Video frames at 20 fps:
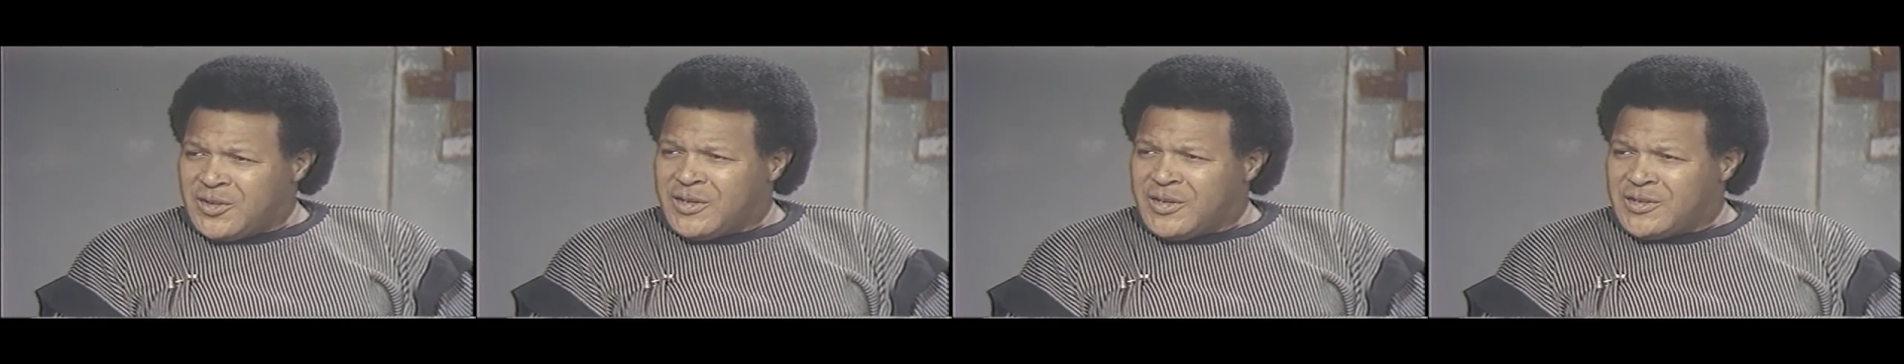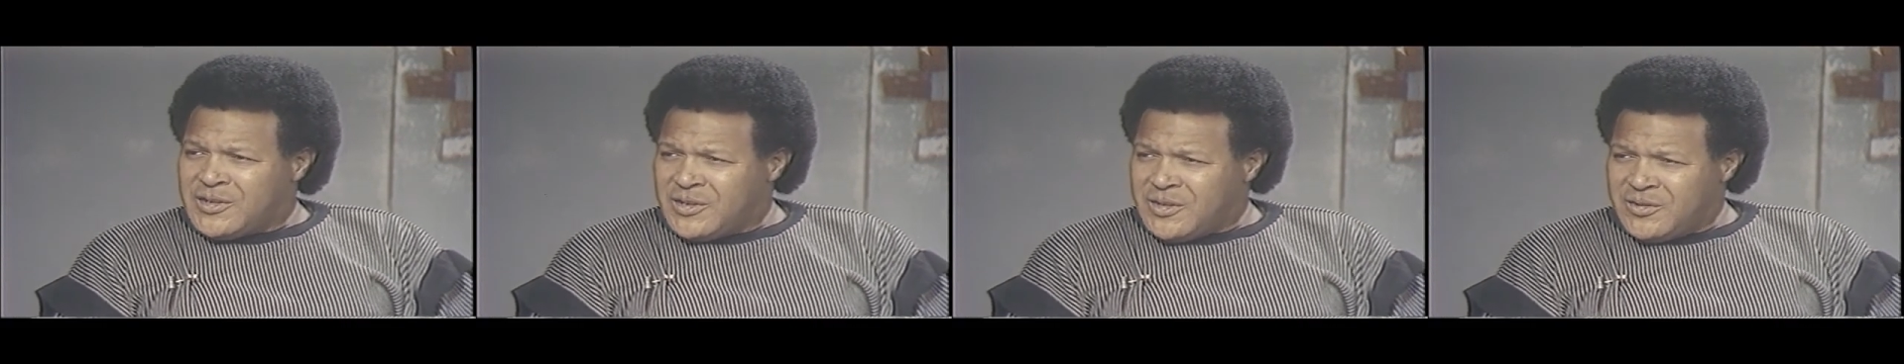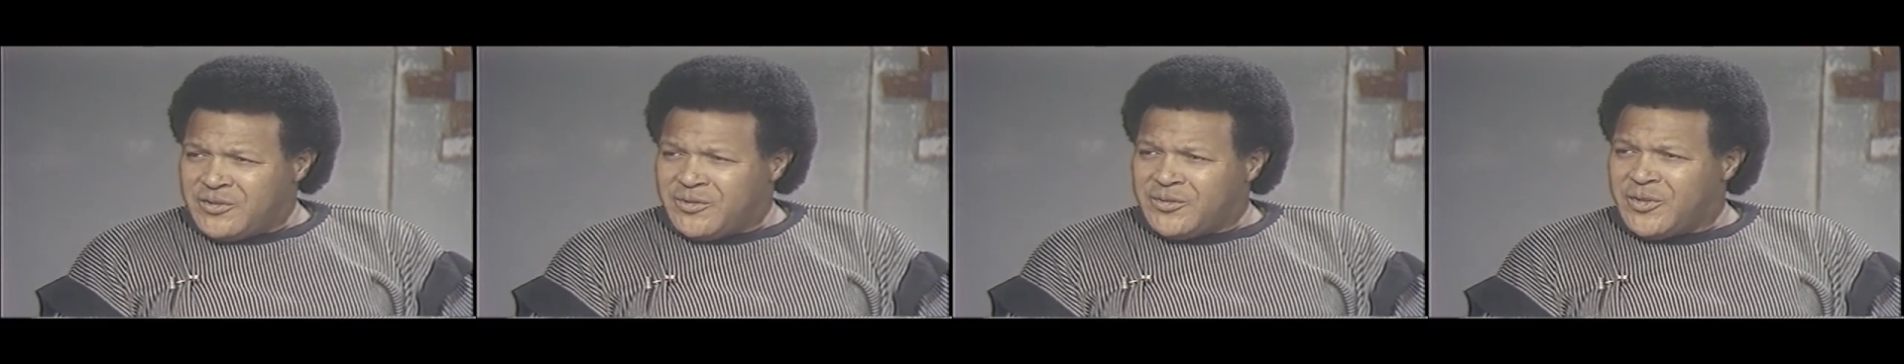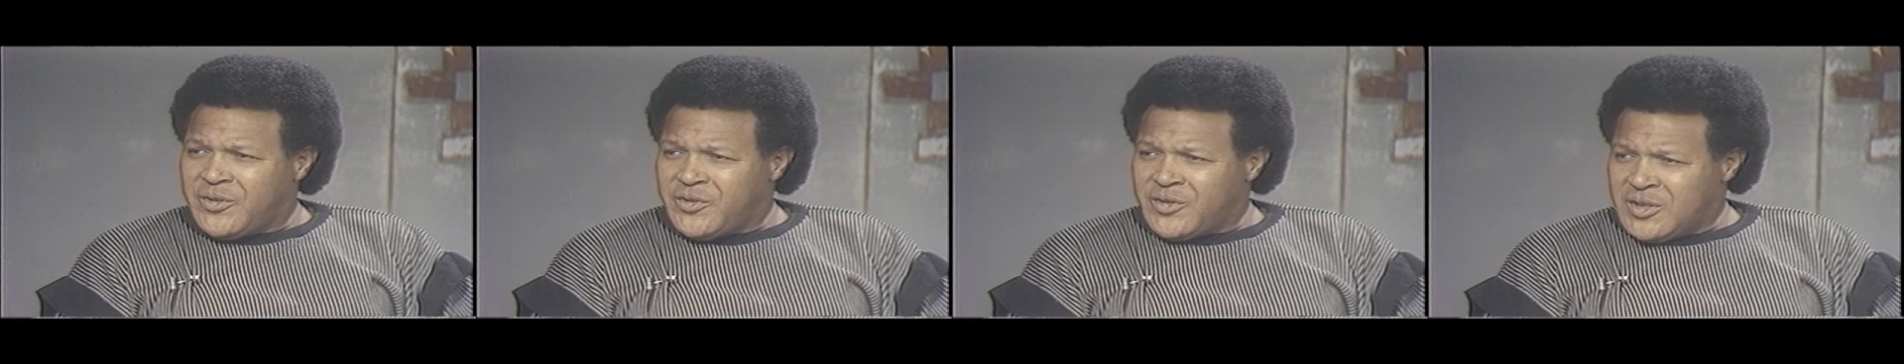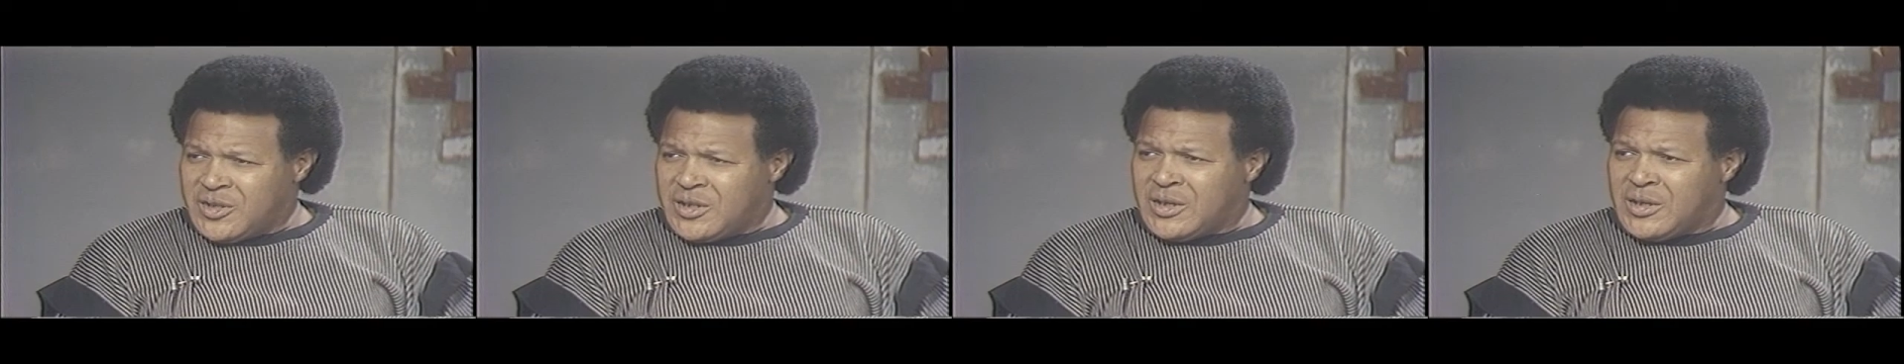
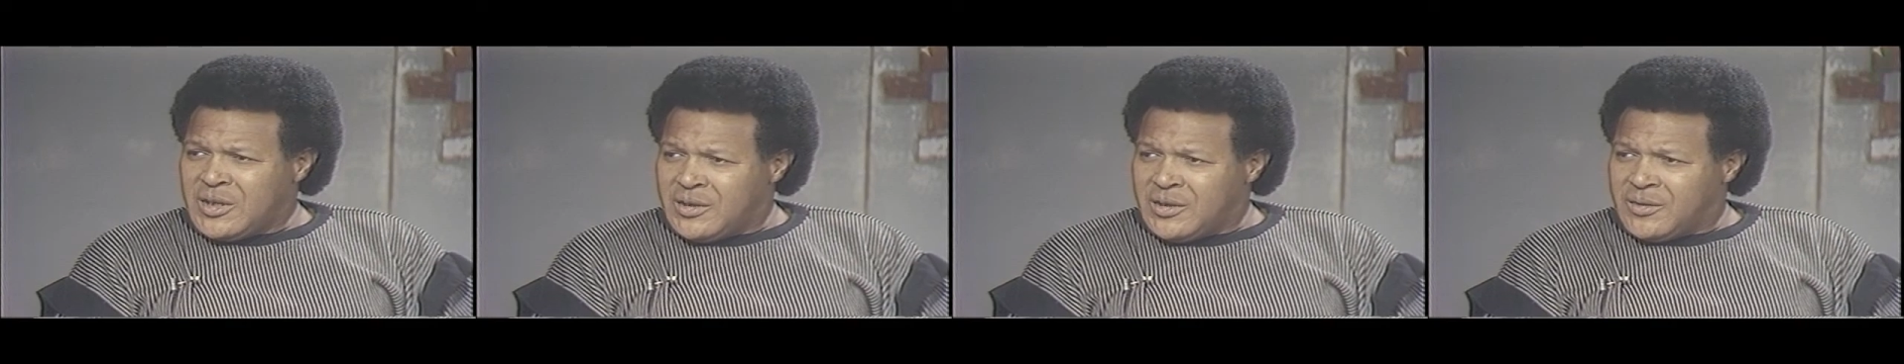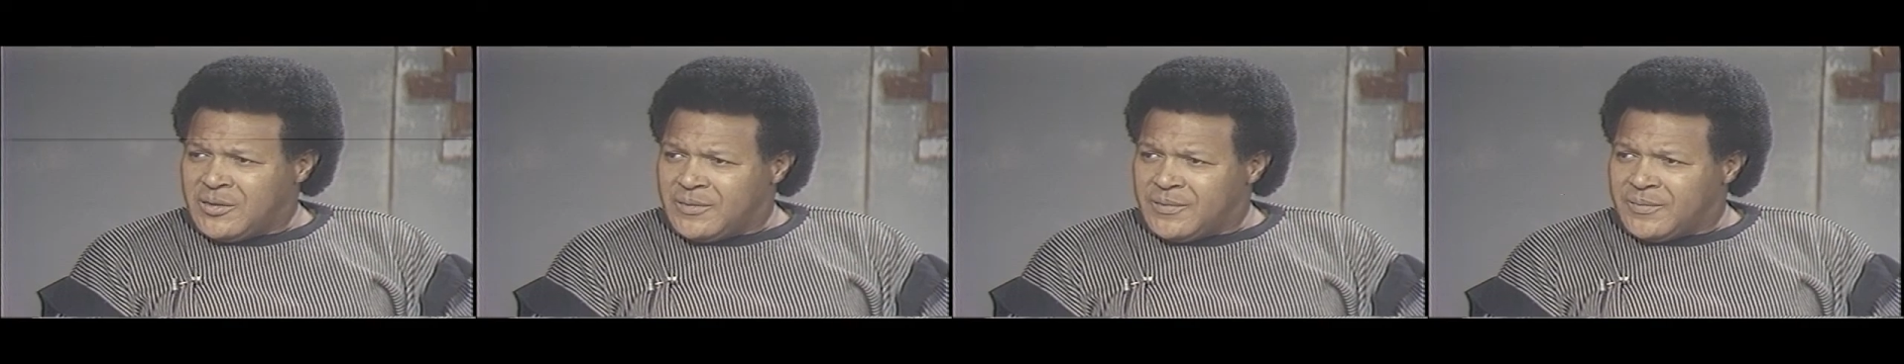1958.